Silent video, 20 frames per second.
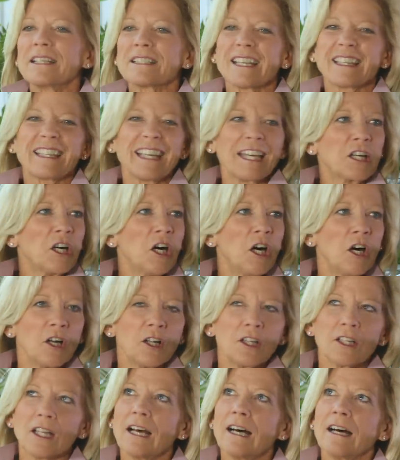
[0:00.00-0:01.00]
that they
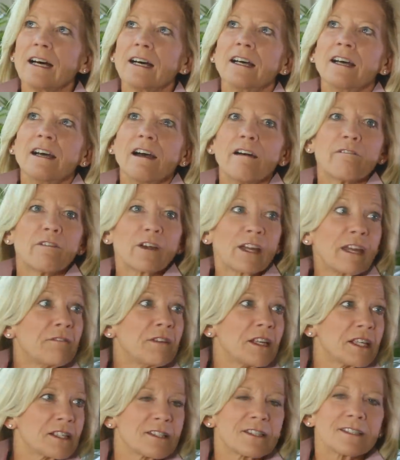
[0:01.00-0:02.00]
call
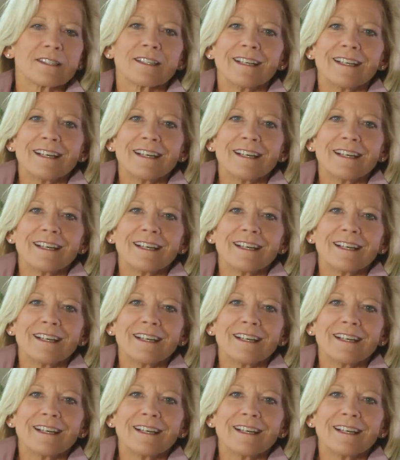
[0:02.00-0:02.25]
forgiveness.